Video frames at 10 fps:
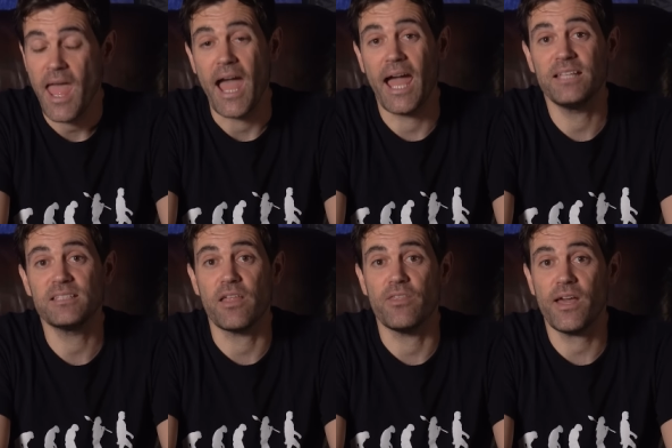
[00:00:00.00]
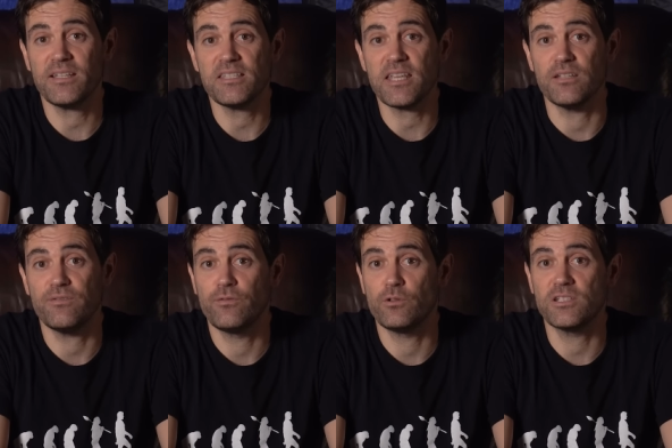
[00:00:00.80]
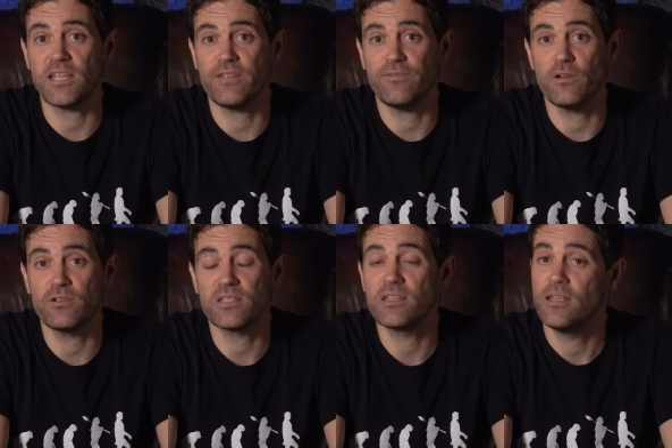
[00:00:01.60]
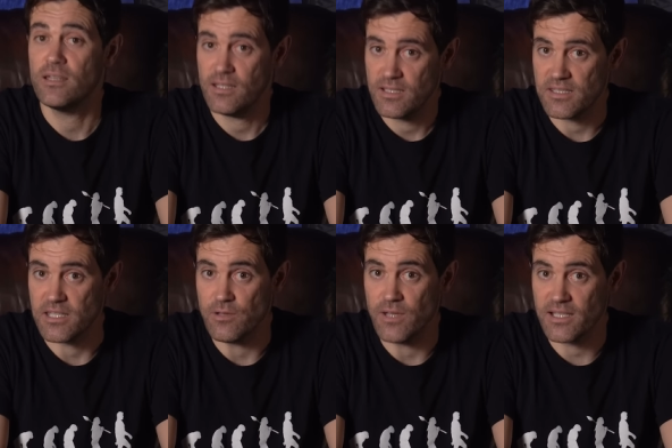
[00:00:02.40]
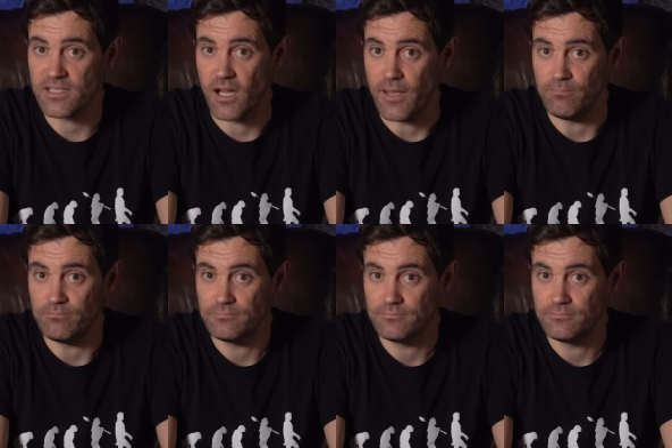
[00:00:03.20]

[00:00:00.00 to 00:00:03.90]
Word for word: And that is it for today, folks. See you next time.